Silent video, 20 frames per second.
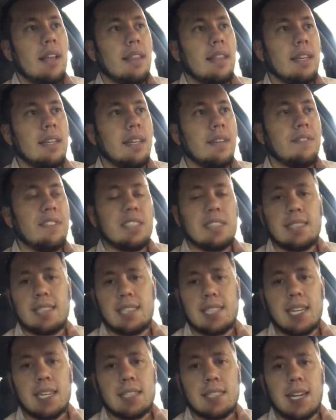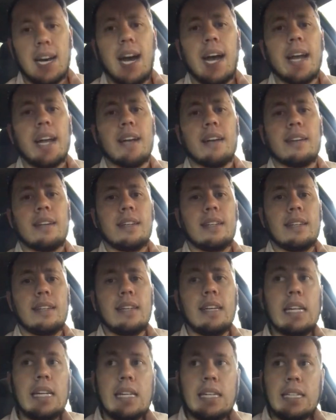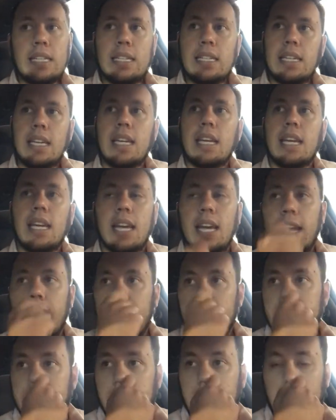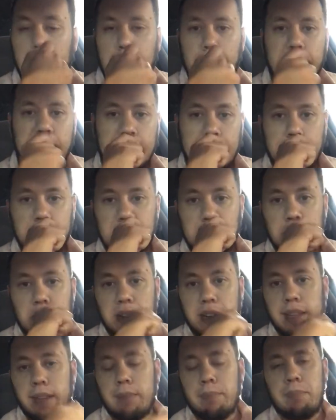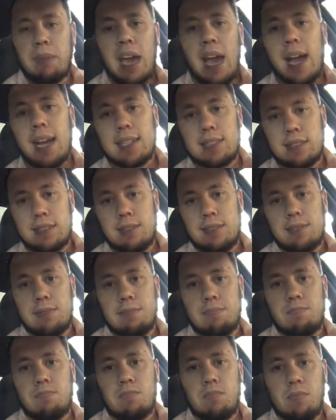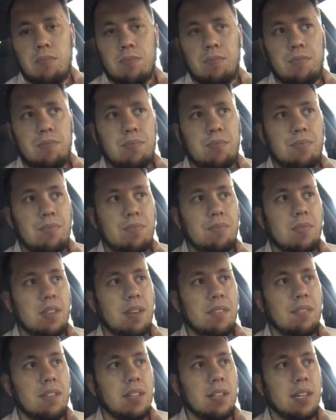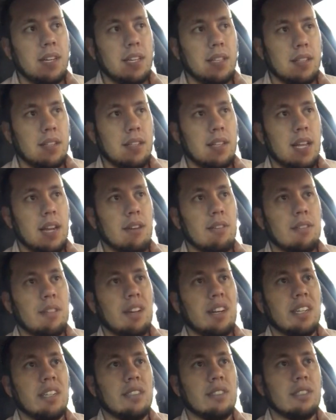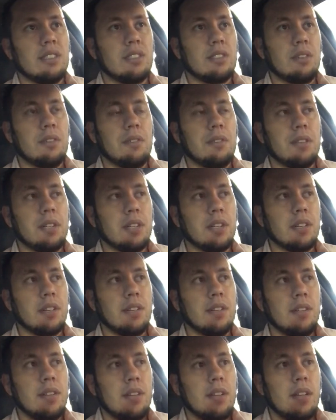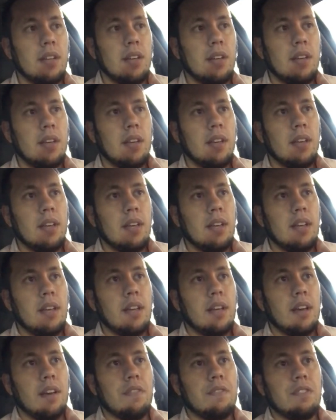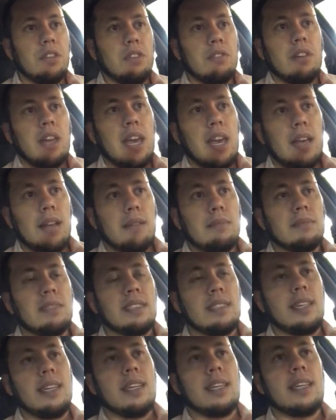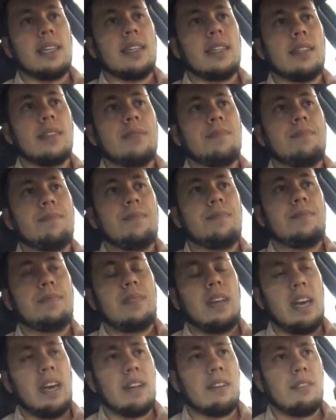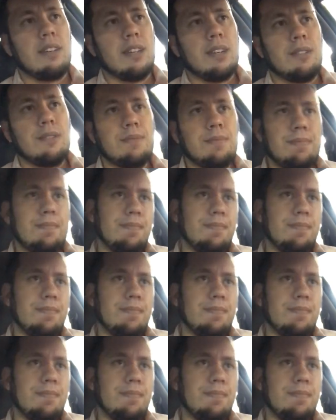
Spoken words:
the defenses get tired, and Cam is able to bring them back. So I feel like Carolina's stolen a few games, and I don't know.